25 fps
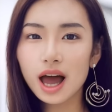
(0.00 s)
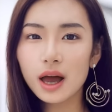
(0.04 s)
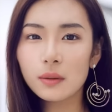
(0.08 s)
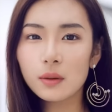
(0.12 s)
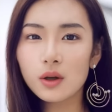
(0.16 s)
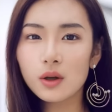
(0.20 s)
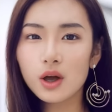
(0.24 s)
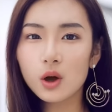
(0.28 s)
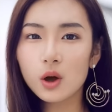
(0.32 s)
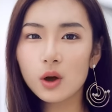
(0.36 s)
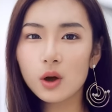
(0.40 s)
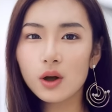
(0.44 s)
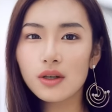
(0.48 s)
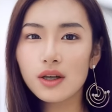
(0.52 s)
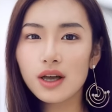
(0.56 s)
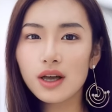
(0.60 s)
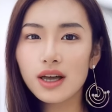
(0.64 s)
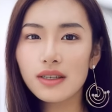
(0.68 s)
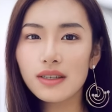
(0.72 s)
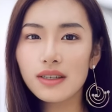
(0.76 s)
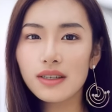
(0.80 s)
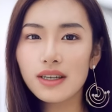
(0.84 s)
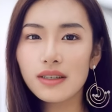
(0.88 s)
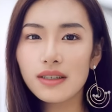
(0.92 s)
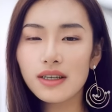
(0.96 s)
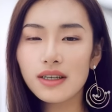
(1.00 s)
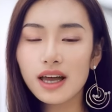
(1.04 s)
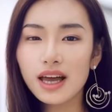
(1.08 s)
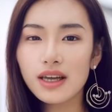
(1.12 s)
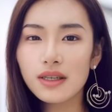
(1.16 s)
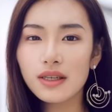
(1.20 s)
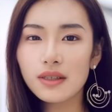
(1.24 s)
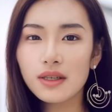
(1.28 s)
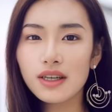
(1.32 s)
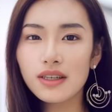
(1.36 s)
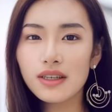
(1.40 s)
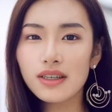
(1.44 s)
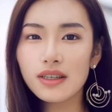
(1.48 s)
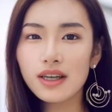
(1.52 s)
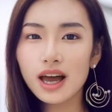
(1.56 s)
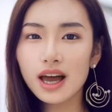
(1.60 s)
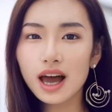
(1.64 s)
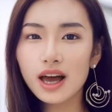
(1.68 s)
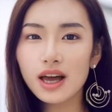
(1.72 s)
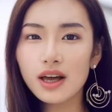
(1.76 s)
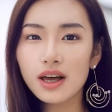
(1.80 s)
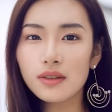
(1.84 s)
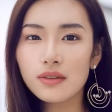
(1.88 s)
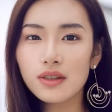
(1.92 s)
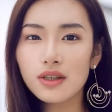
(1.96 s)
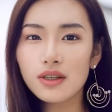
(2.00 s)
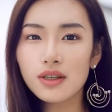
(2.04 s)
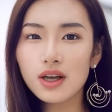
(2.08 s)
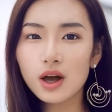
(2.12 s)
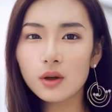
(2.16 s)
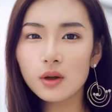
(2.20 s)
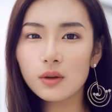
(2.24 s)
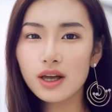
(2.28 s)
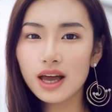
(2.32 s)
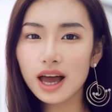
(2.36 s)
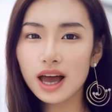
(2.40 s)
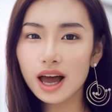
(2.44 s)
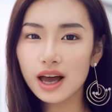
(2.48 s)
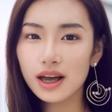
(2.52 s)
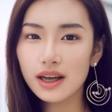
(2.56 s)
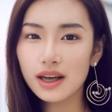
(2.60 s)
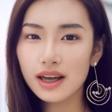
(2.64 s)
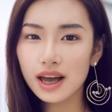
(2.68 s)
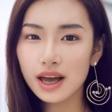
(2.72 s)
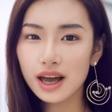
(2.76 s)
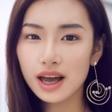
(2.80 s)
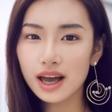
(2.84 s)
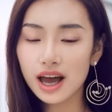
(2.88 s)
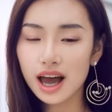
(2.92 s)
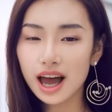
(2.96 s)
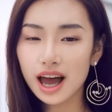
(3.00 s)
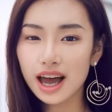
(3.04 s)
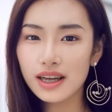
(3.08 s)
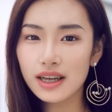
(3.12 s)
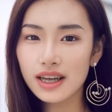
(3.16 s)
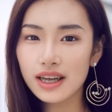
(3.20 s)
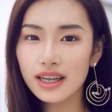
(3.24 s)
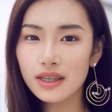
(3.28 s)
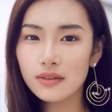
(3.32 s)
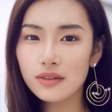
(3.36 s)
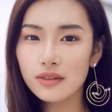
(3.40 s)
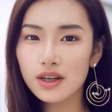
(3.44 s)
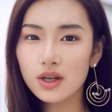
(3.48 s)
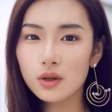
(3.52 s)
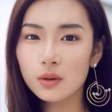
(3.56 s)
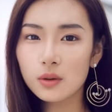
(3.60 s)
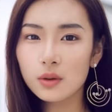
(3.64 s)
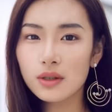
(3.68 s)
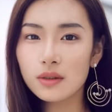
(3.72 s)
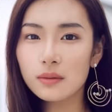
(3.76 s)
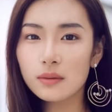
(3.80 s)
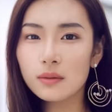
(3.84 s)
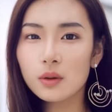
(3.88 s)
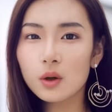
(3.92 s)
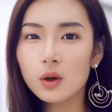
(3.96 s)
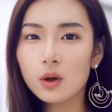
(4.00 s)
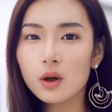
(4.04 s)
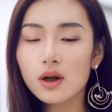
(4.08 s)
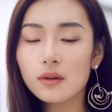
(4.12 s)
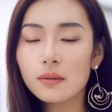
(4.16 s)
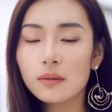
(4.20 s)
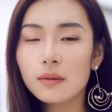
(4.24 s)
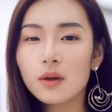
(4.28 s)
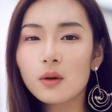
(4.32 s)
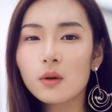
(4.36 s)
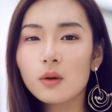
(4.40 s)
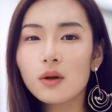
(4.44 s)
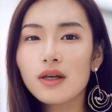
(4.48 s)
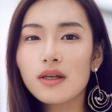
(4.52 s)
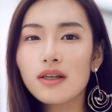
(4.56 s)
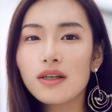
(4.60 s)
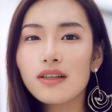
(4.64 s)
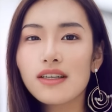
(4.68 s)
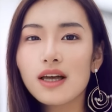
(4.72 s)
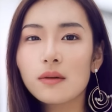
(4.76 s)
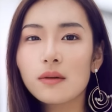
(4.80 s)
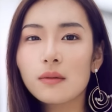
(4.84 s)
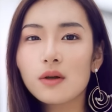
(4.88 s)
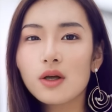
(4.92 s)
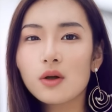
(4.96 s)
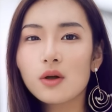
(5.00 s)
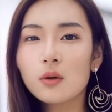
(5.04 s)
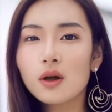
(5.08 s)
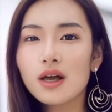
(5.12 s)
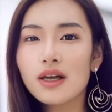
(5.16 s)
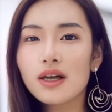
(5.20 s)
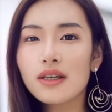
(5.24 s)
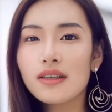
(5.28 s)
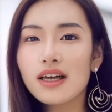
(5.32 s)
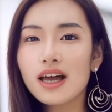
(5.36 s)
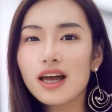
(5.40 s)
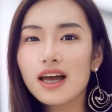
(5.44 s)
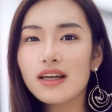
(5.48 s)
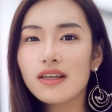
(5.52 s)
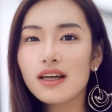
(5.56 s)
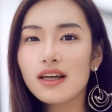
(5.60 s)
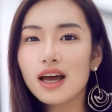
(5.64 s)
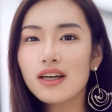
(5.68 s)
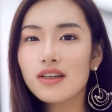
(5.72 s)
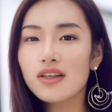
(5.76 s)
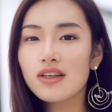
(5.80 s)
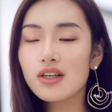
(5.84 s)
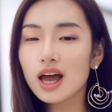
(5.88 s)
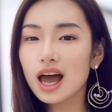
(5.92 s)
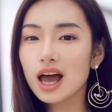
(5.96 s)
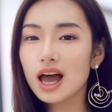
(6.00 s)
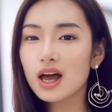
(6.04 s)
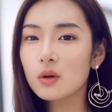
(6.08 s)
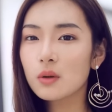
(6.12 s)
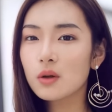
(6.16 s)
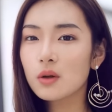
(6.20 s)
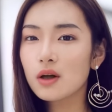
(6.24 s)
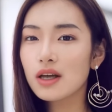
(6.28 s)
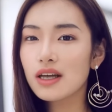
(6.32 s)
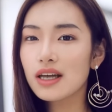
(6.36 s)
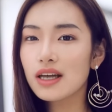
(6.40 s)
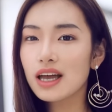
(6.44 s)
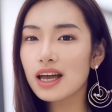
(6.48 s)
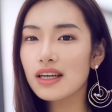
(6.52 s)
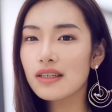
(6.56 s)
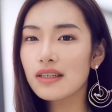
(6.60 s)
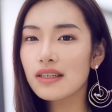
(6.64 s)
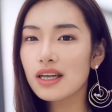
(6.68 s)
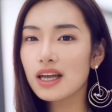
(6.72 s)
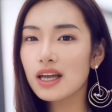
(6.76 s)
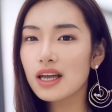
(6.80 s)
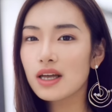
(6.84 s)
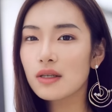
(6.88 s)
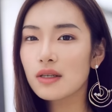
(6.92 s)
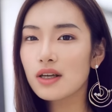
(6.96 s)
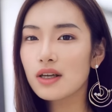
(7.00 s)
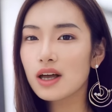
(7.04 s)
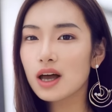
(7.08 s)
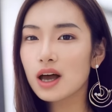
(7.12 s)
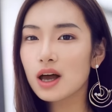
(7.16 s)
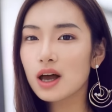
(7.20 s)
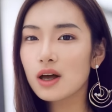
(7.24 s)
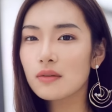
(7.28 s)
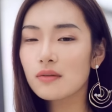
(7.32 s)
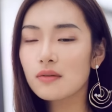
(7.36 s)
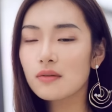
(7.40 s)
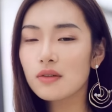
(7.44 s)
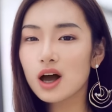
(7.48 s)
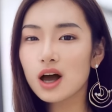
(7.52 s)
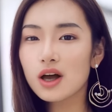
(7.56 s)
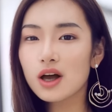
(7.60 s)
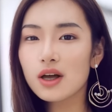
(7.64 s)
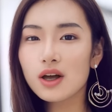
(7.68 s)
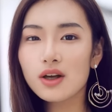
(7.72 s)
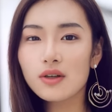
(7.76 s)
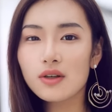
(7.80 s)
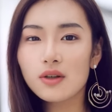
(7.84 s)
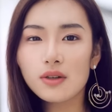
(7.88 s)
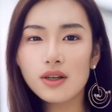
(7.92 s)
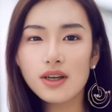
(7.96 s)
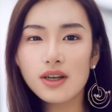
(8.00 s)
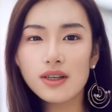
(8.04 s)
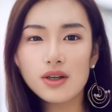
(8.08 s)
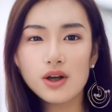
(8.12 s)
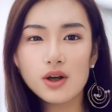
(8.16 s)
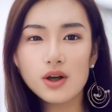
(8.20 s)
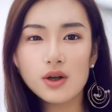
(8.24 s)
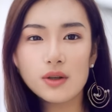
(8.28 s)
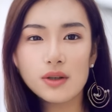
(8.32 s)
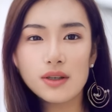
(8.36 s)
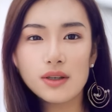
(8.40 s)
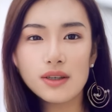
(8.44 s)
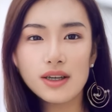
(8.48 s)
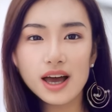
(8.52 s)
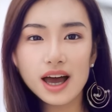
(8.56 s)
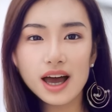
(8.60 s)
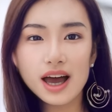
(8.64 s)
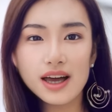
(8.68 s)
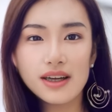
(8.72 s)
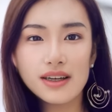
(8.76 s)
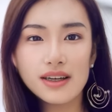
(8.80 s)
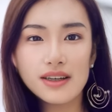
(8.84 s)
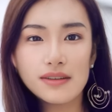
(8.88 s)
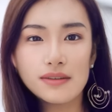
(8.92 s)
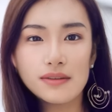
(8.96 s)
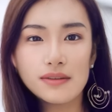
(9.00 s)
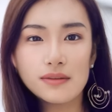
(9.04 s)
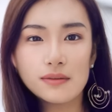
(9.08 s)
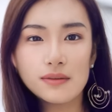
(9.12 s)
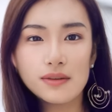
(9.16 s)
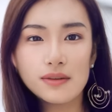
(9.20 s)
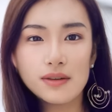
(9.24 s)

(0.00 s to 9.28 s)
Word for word: Capricorn is the 10th sign of the zodiac, and individuals born between December 22nd and January 19th fall under this earth sign.